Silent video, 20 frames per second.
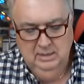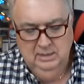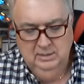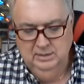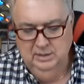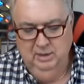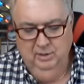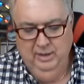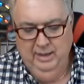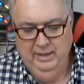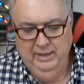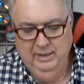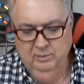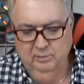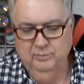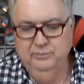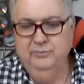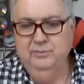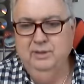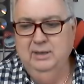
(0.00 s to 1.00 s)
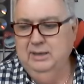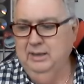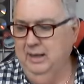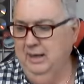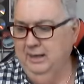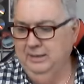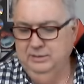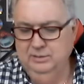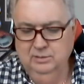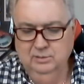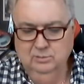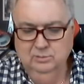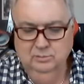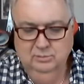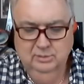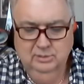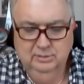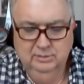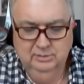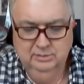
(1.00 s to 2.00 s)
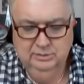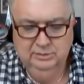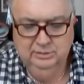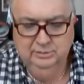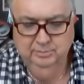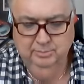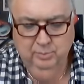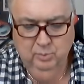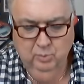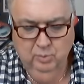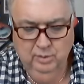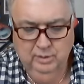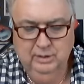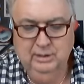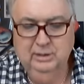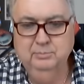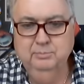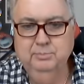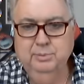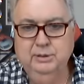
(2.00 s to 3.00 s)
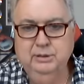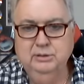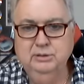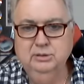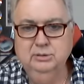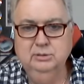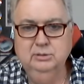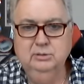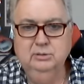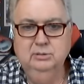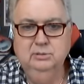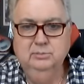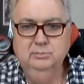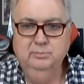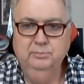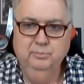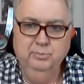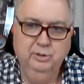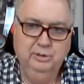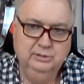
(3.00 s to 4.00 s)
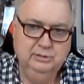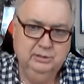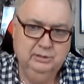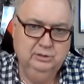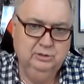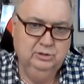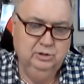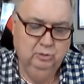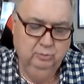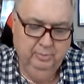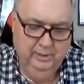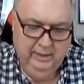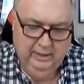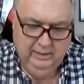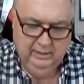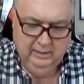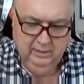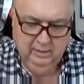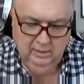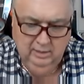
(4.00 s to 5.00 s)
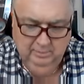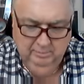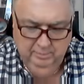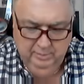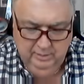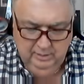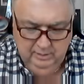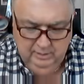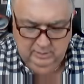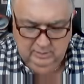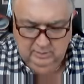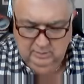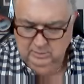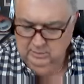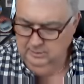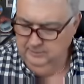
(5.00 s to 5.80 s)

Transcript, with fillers: No, I don't I don't support impeaching President Joe Biden a bit.